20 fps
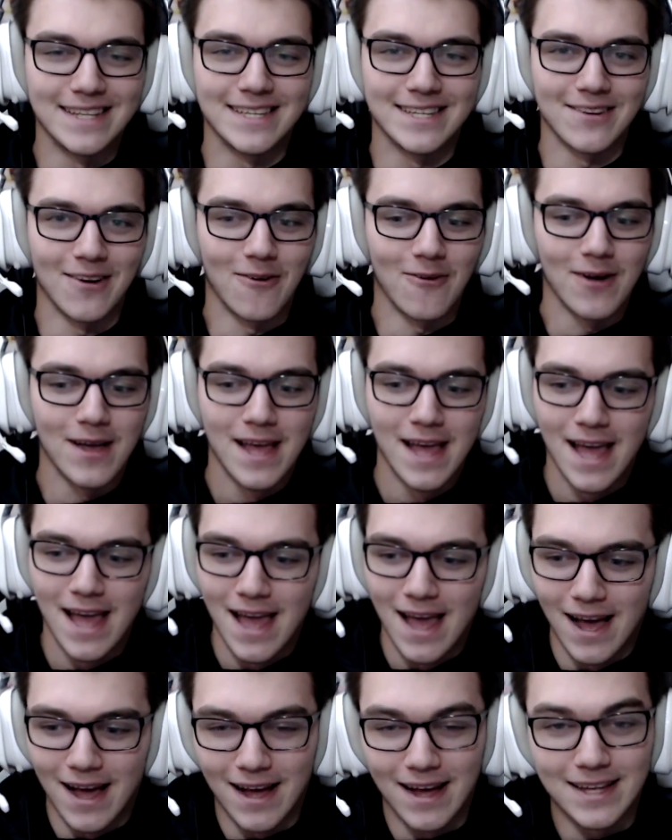So
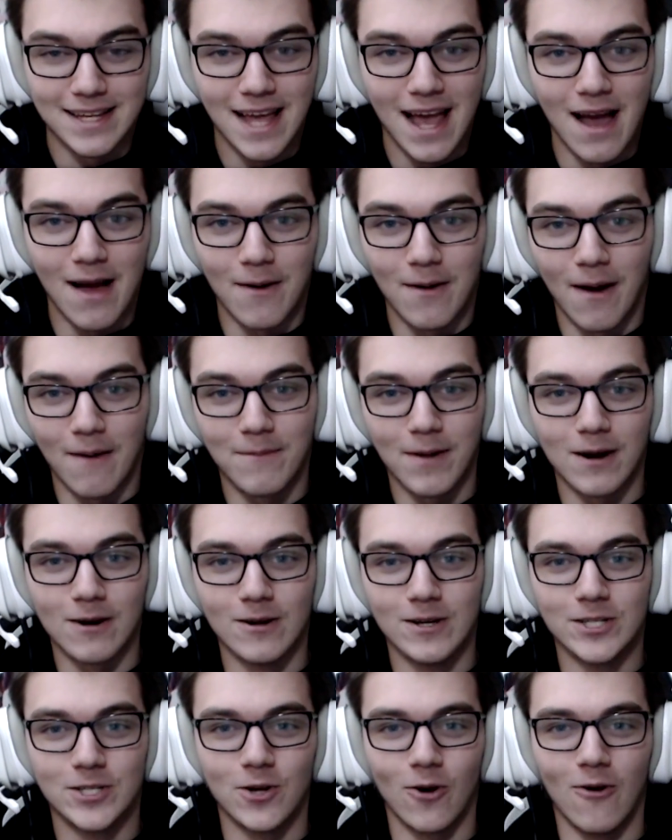uh, yeah, I better
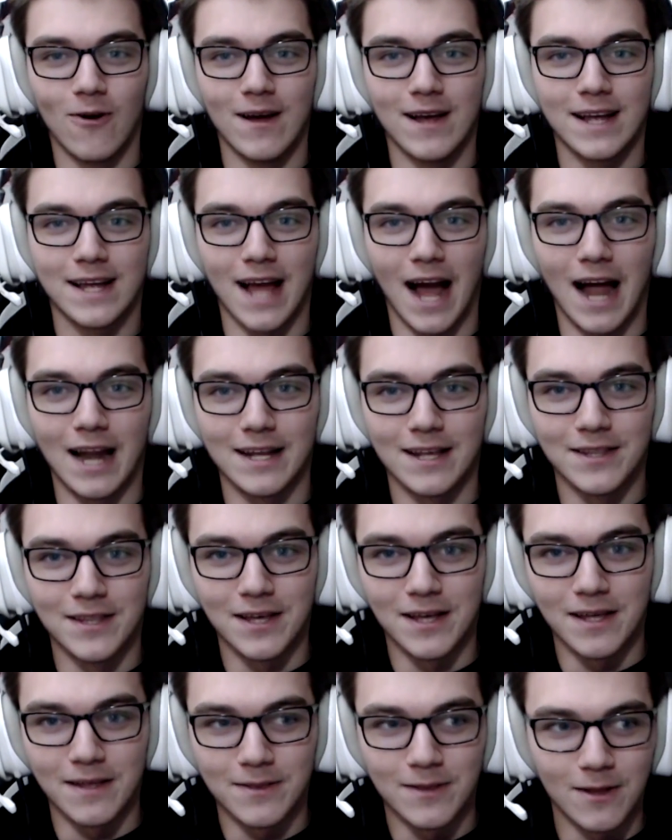enjoy kind of
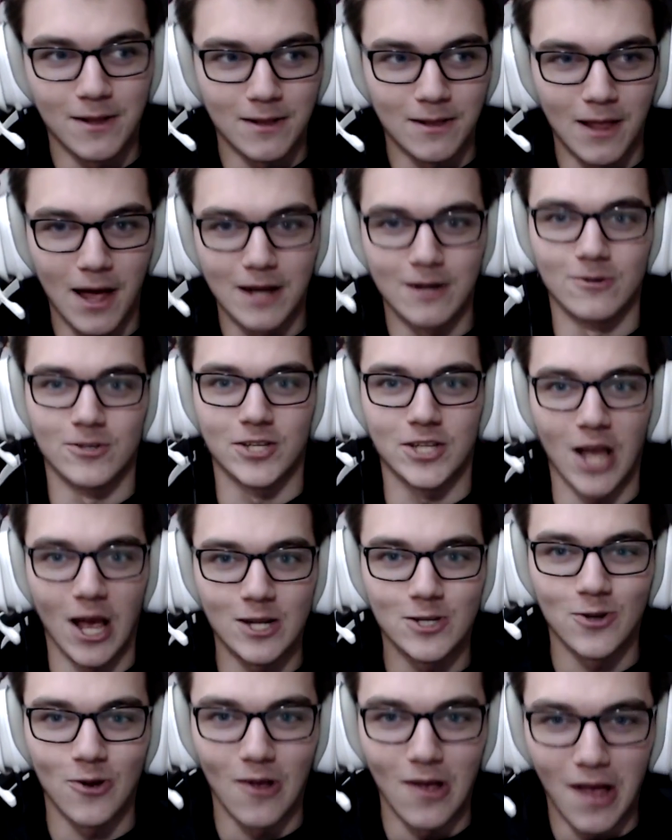the the lighter
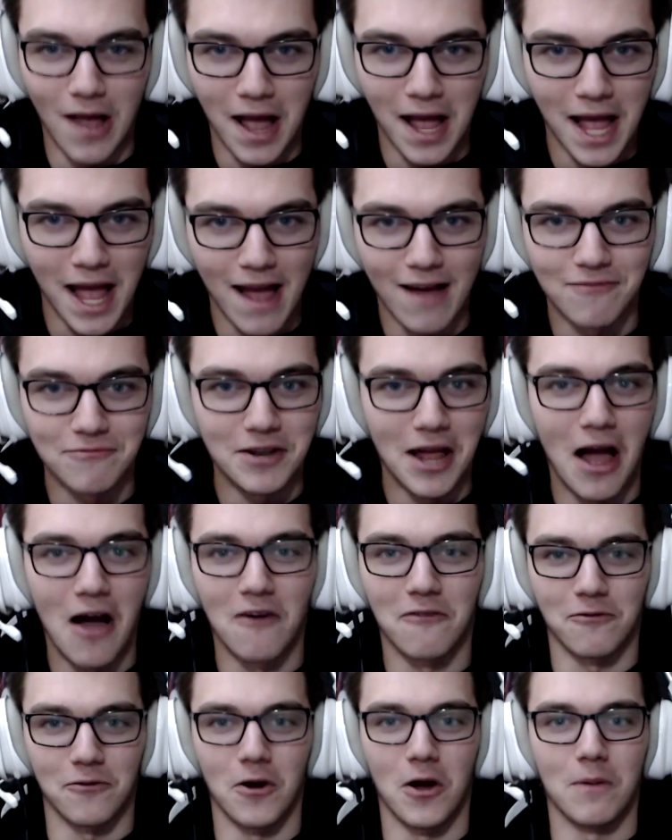schedule I have
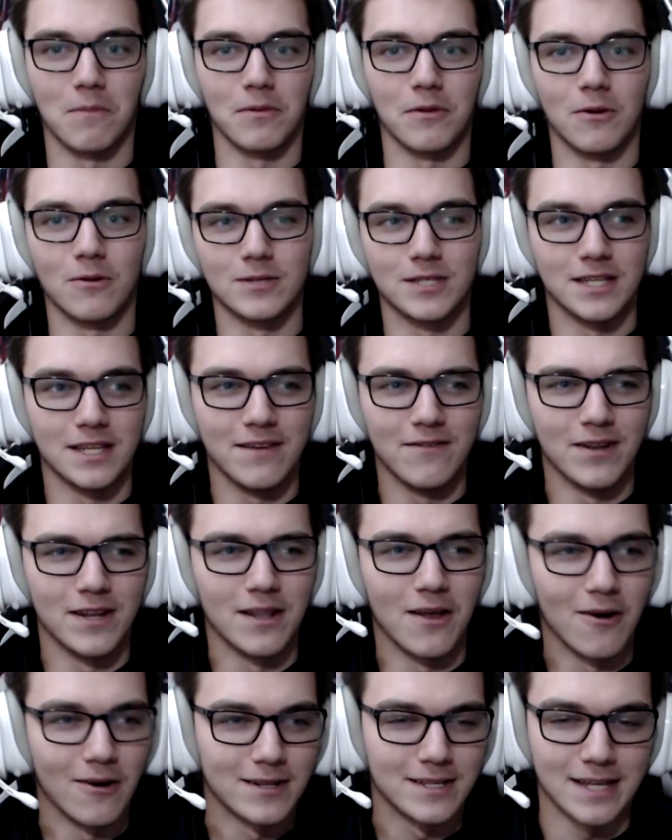now for uploads, and even
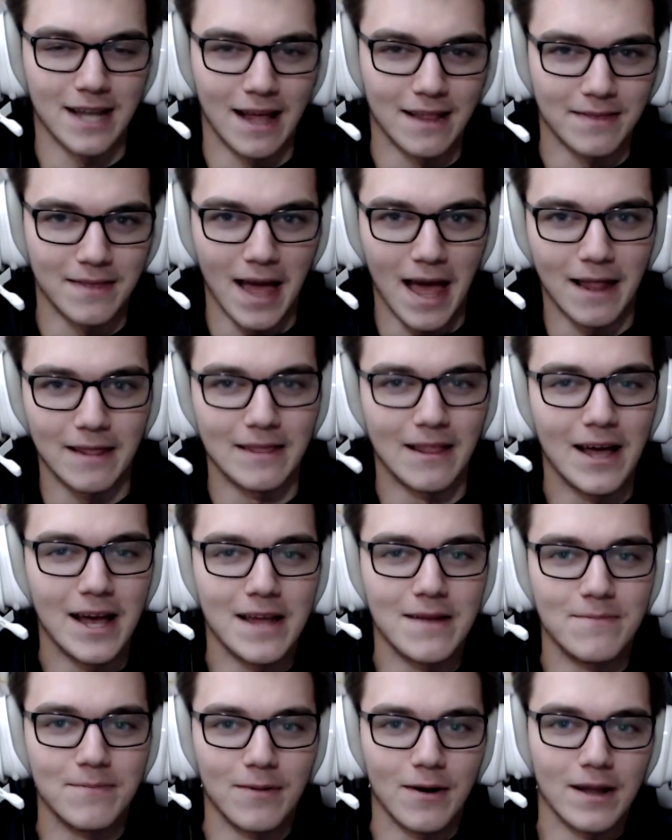though it's not that
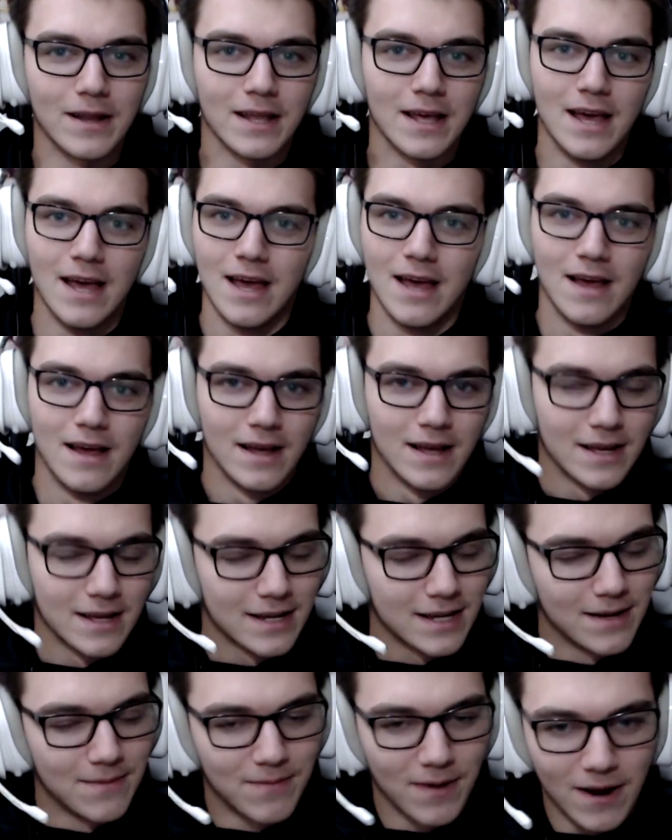light, but
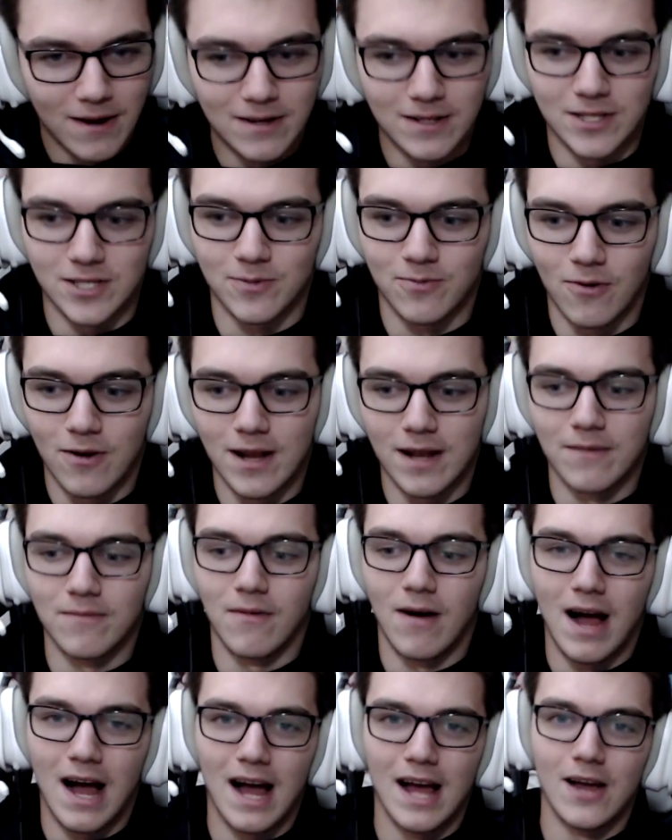compared to the spring,
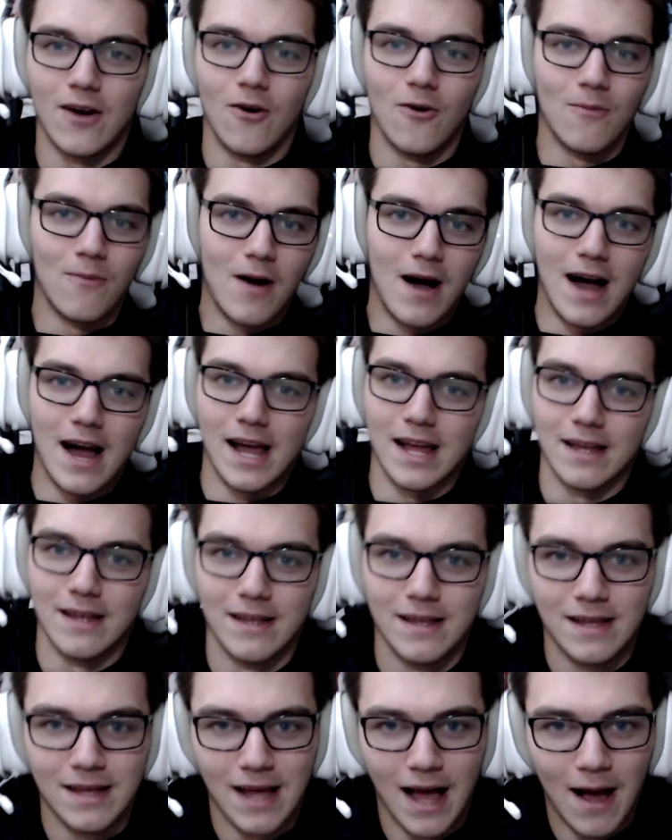my oh my,
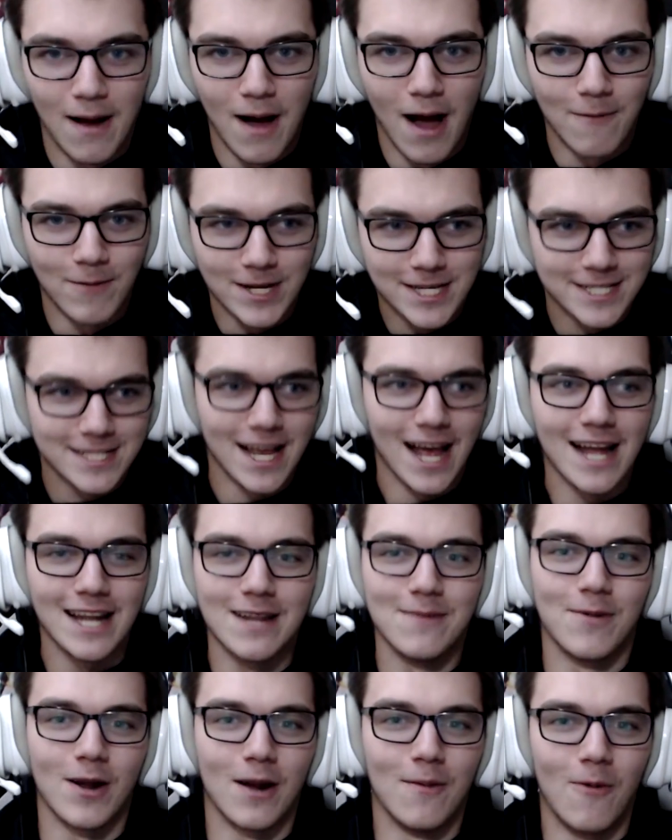I I'm
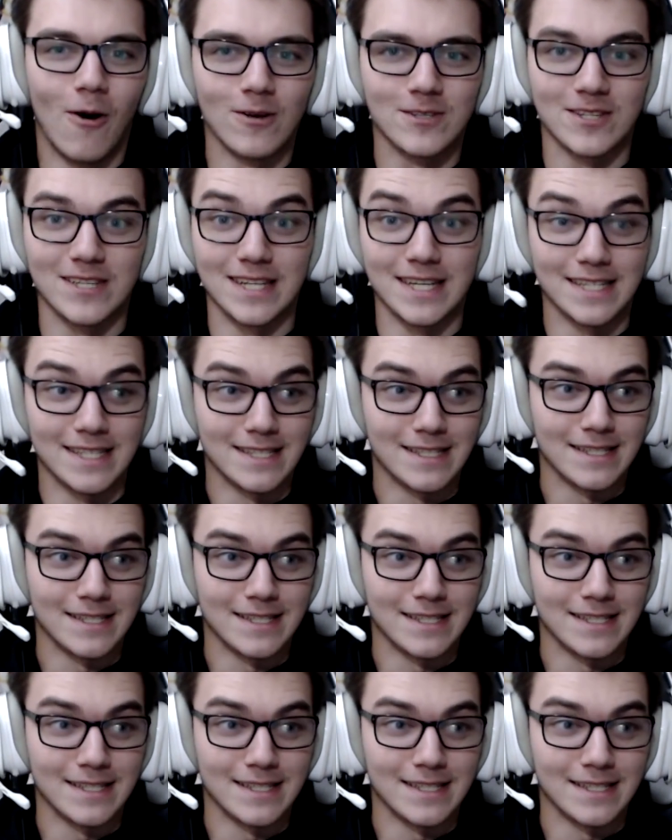excited, but I'm also like